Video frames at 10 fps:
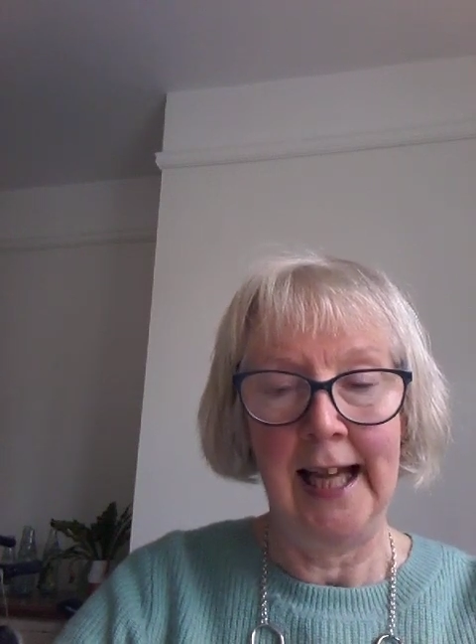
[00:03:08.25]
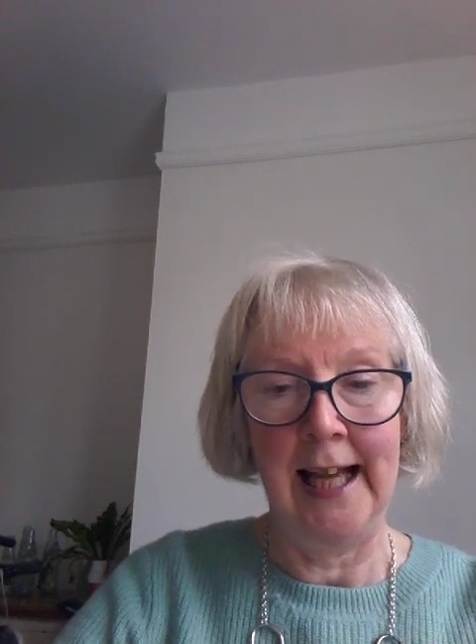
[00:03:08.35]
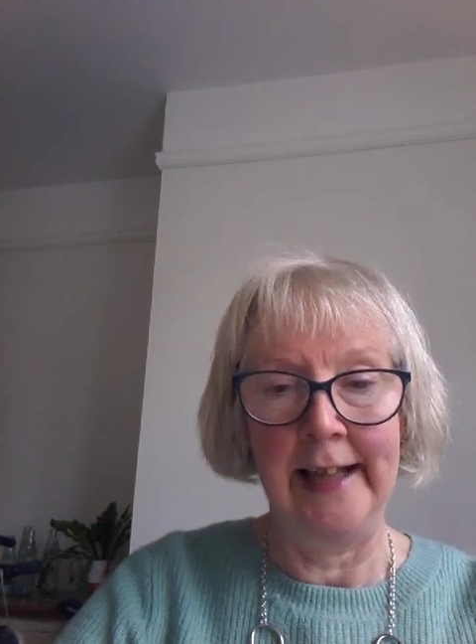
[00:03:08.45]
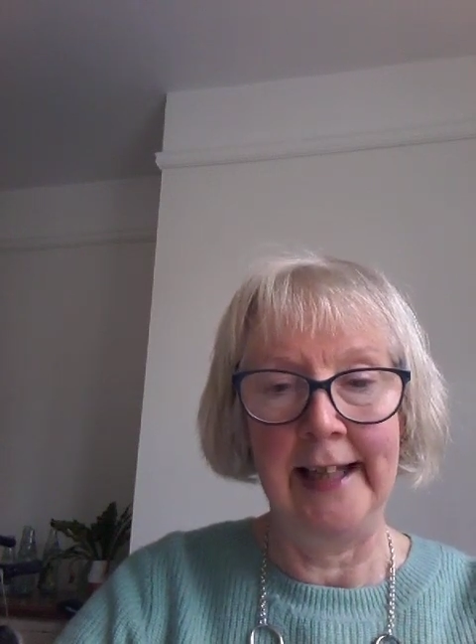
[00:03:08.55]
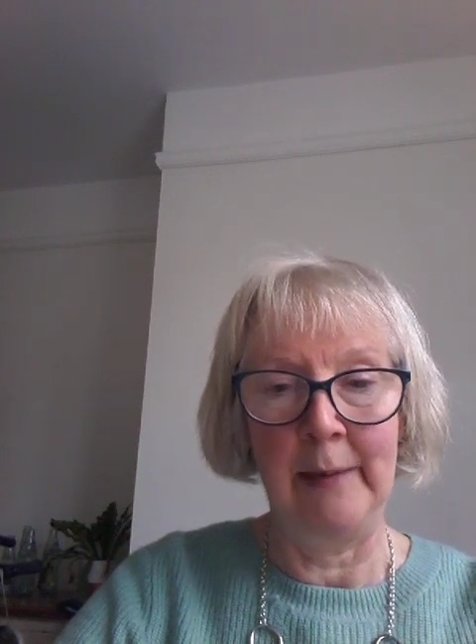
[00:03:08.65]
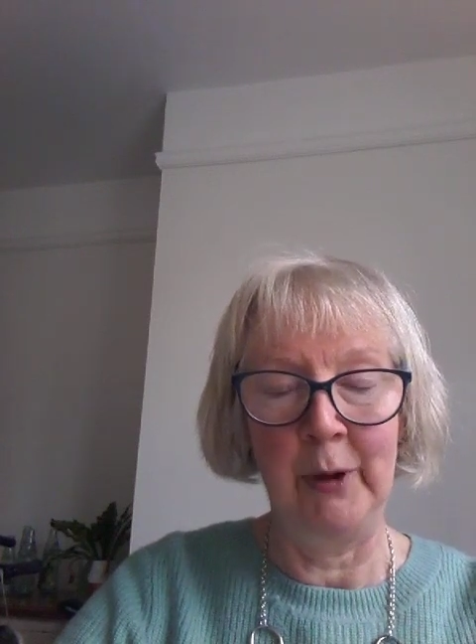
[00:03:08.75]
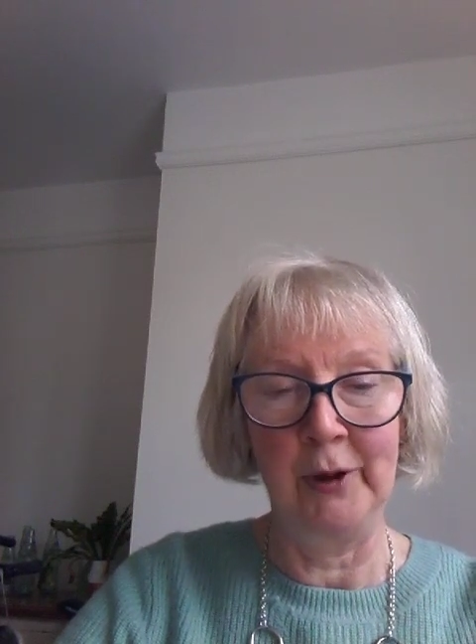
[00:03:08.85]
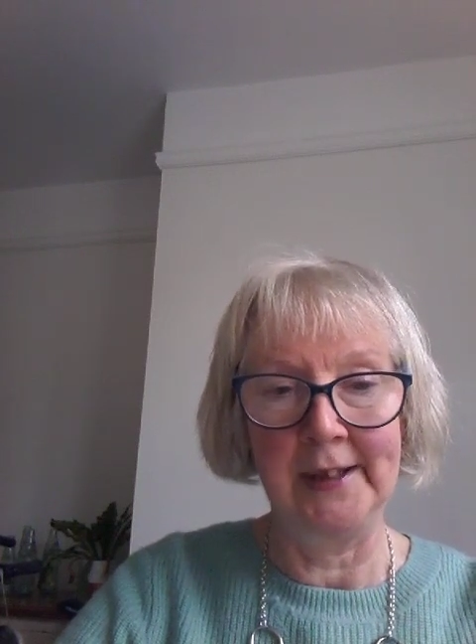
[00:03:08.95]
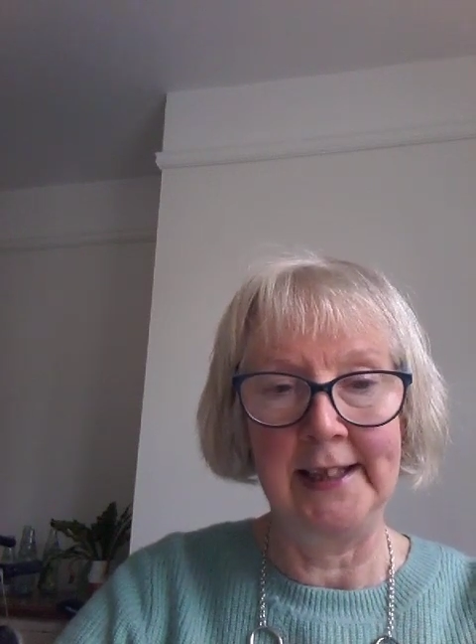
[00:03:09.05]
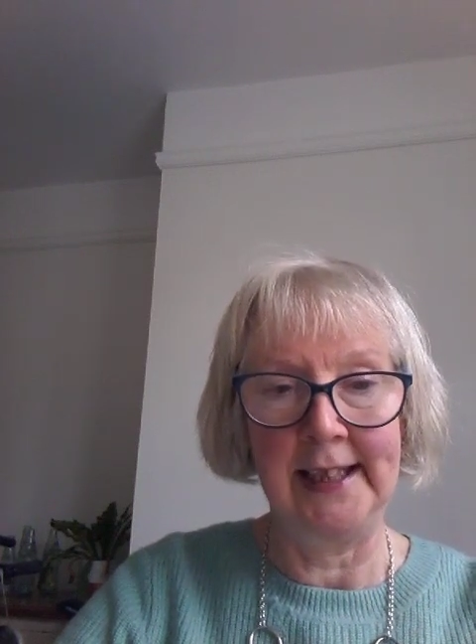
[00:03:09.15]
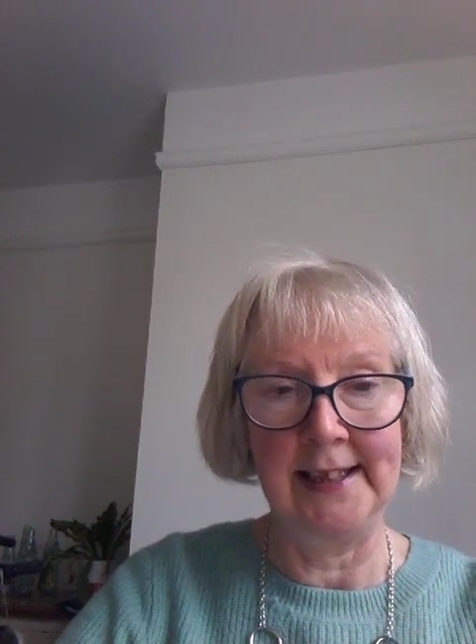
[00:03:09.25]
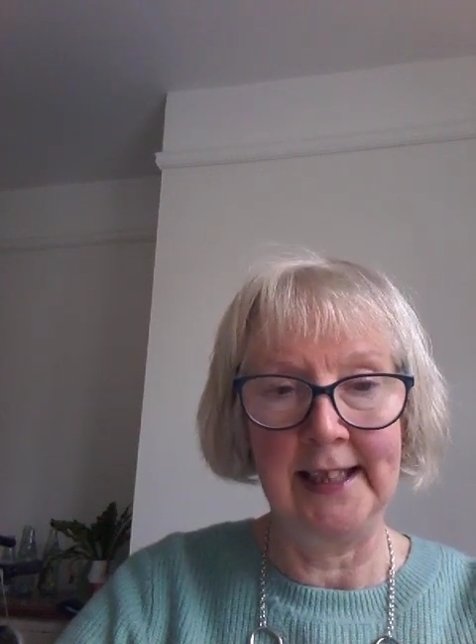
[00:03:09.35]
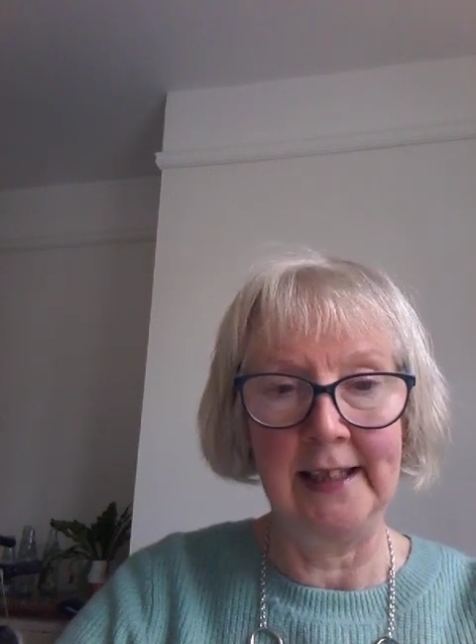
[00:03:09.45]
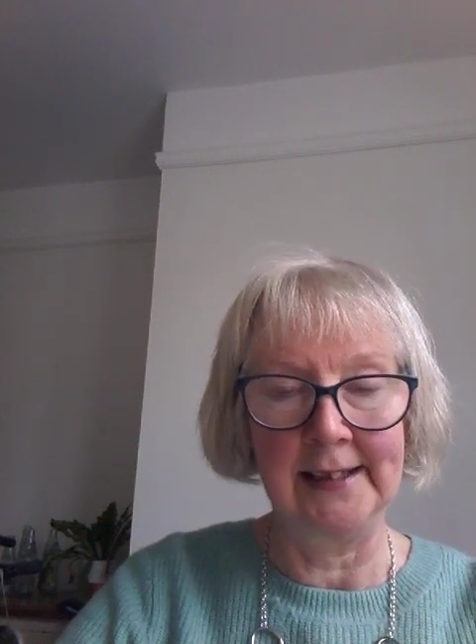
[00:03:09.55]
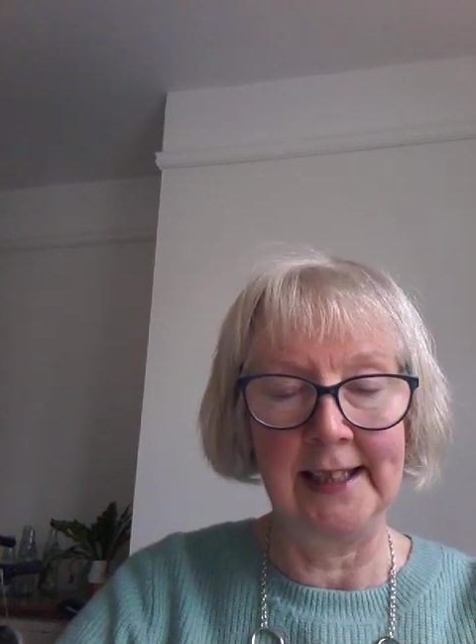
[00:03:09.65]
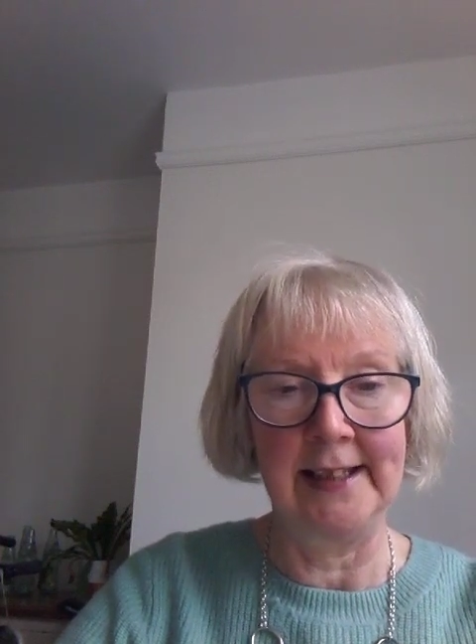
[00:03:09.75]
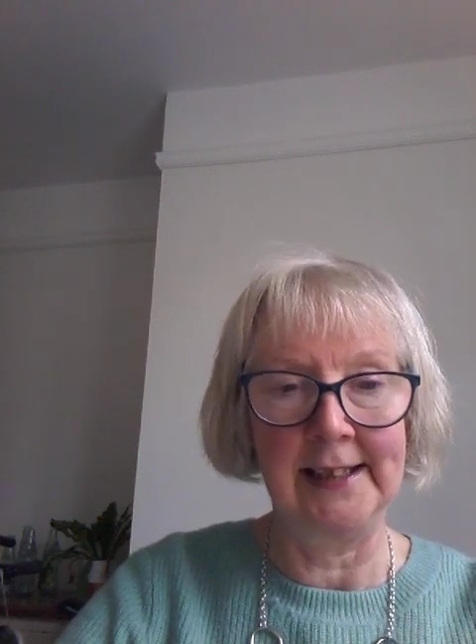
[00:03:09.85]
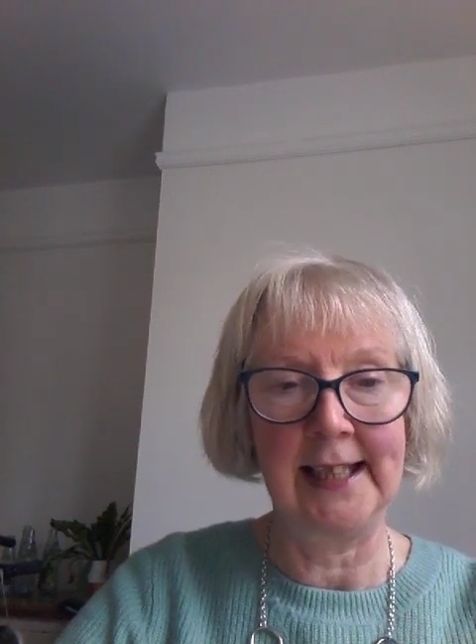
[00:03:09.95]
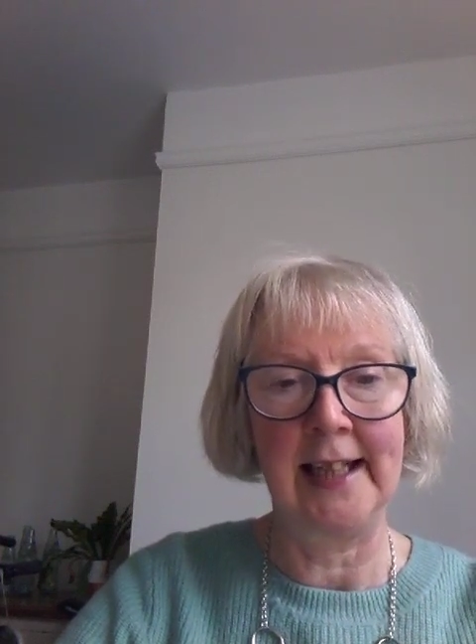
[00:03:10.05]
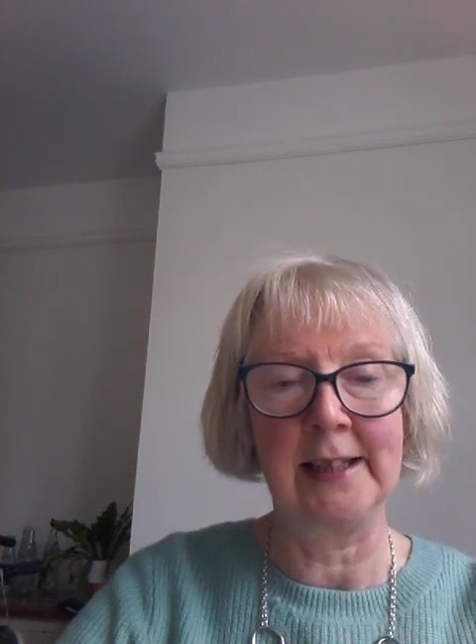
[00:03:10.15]
and I'll post the details in the
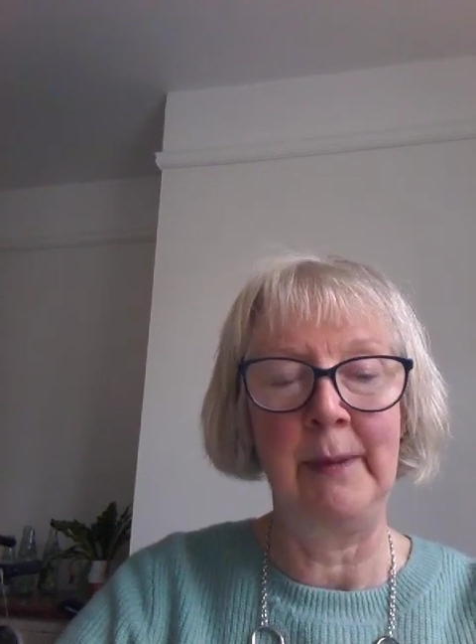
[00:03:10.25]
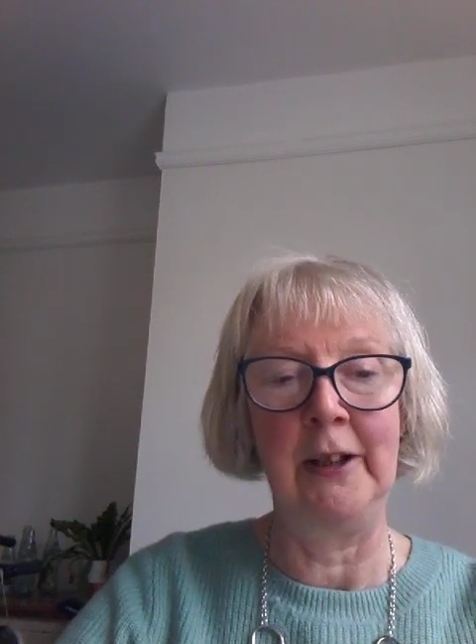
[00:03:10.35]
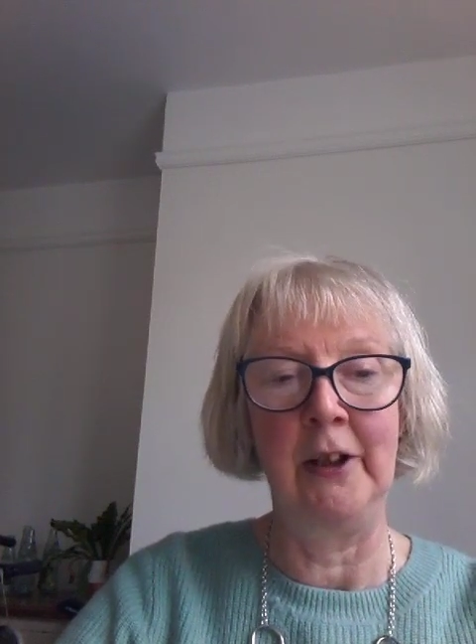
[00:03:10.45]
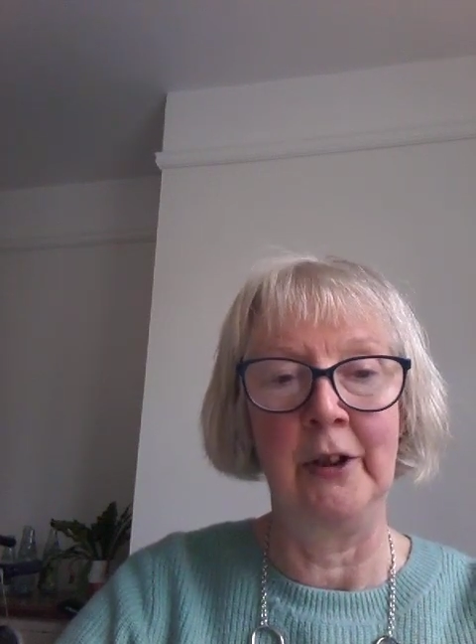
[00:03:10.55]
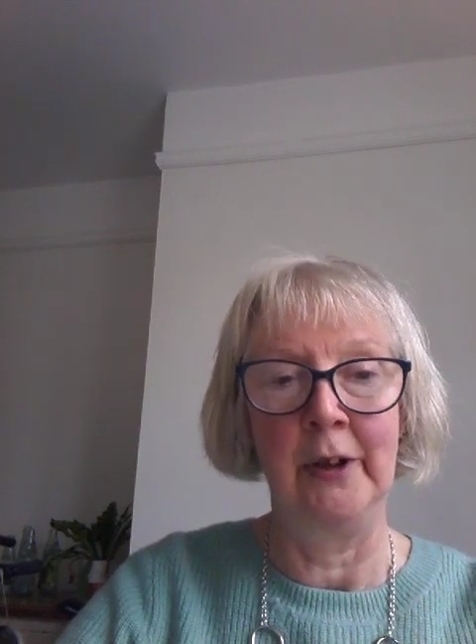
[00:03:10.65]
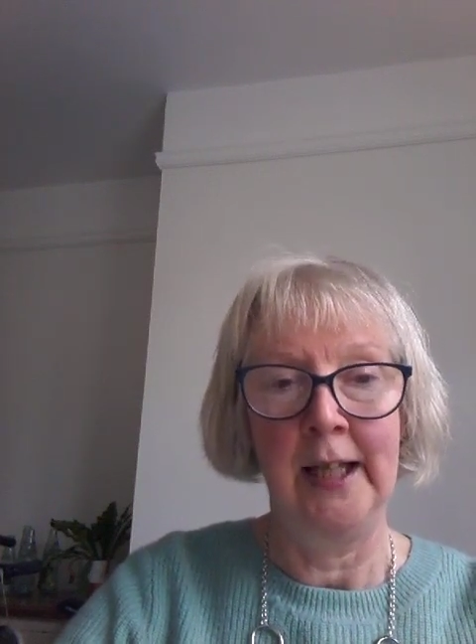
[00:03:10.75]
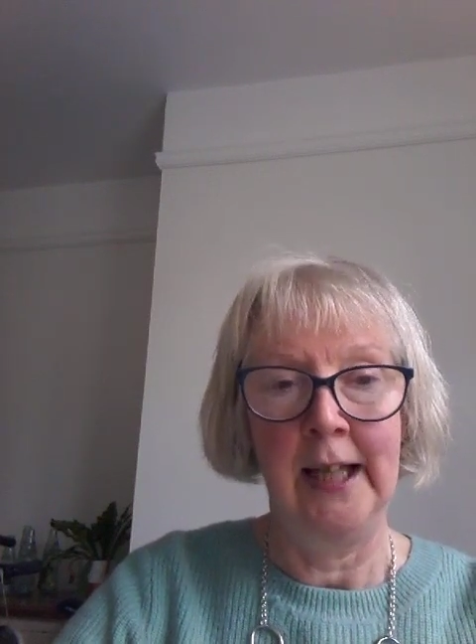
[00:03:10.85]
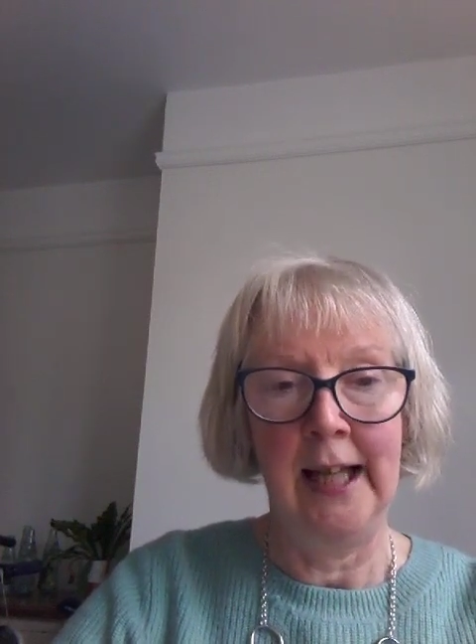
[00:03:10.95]
text below.